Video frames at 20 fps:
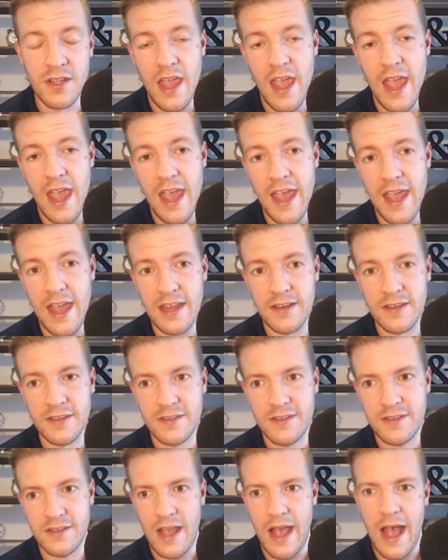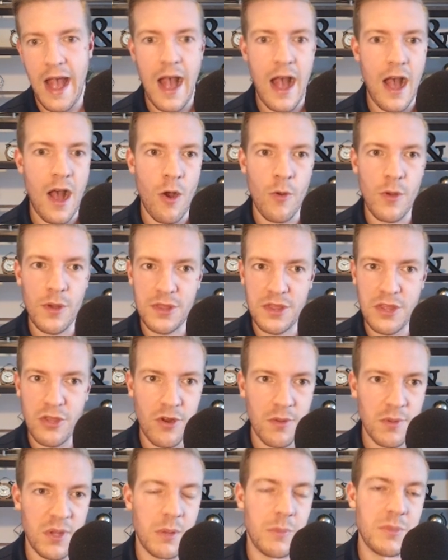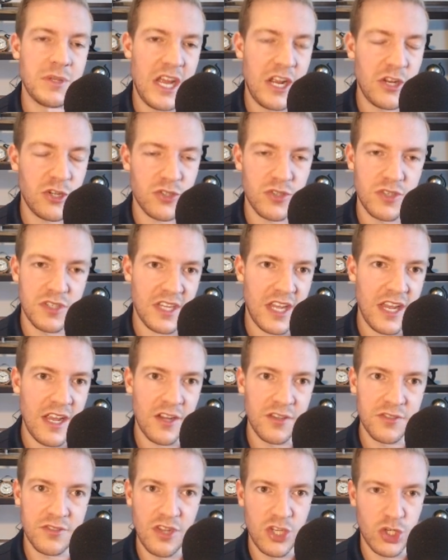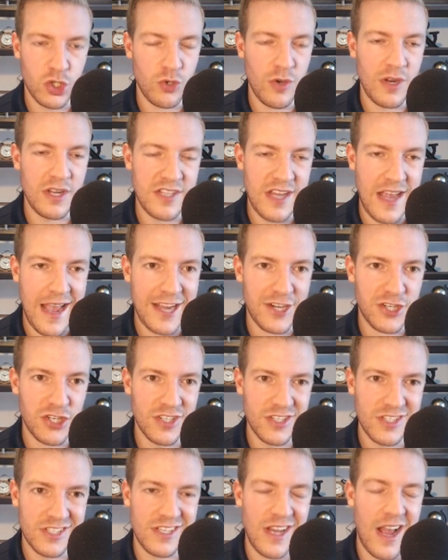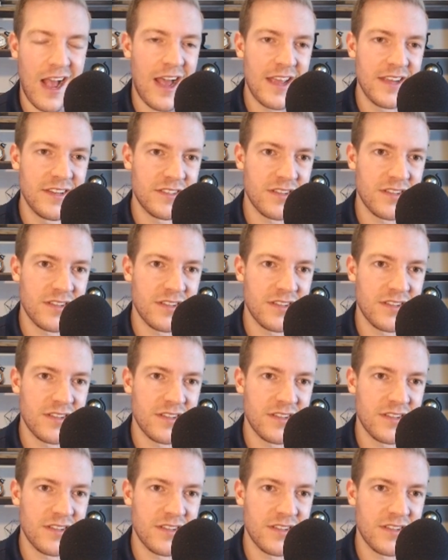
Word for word: and how Ethereum could potentially scale to the transaction size